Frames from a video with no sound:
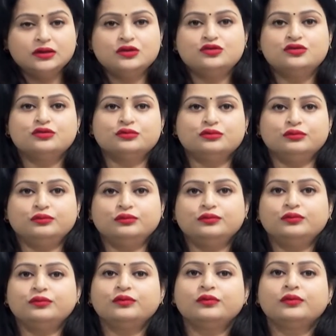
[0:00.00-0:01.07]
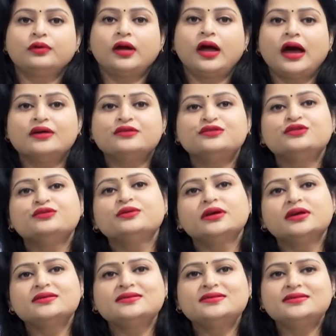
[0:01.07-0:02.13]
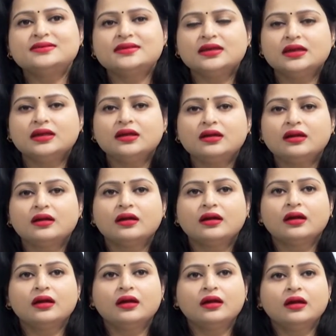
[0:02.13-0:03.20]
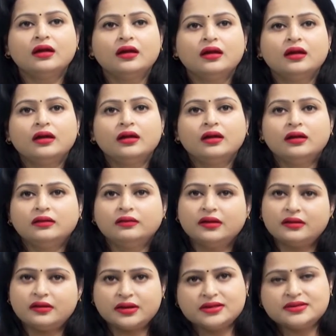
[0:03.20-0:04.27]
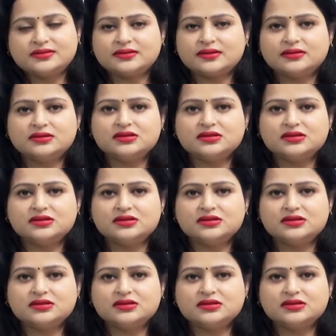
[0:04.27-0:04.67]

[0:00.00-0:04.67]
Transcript: So, as you can see there is a